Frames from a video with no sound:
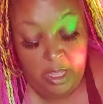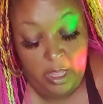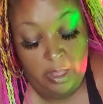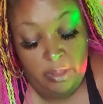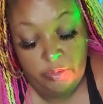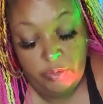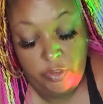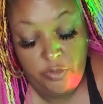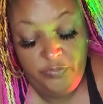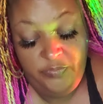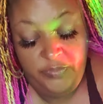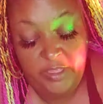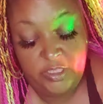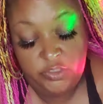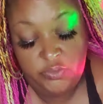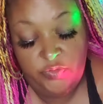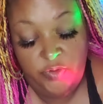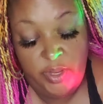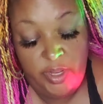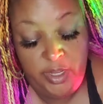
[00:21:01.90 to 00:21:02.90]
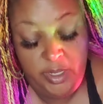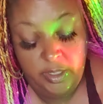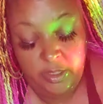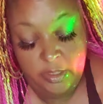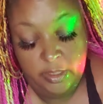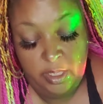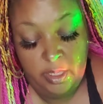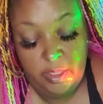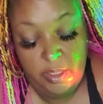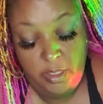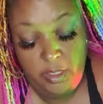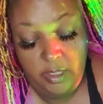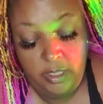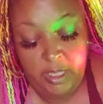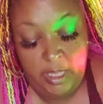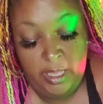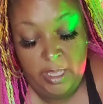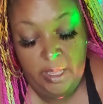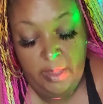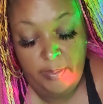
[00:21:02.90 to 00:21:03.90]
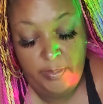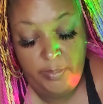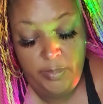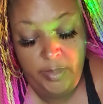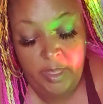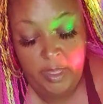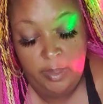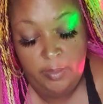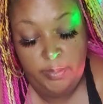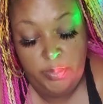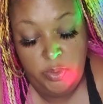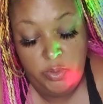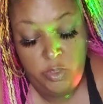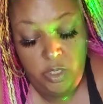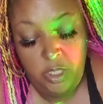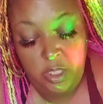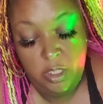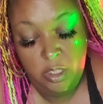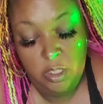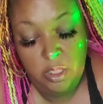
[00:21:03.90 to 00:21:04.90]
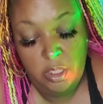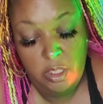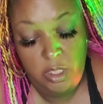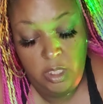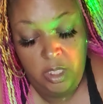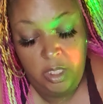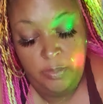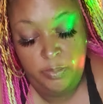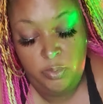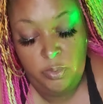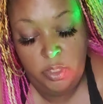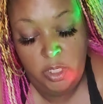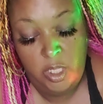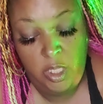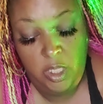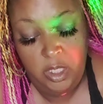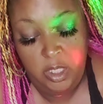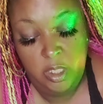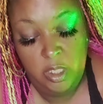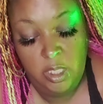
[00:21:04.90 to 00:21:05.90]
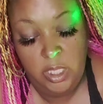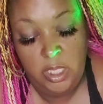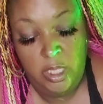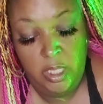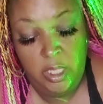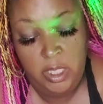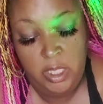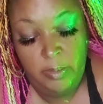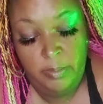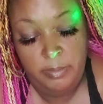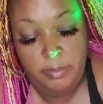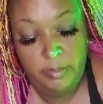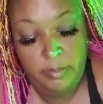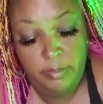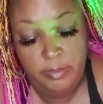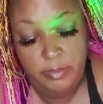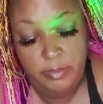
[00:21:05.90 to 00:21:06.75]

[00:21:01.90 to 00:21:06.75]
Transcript: I don't know if that's right. Am, ambula, ambula, am.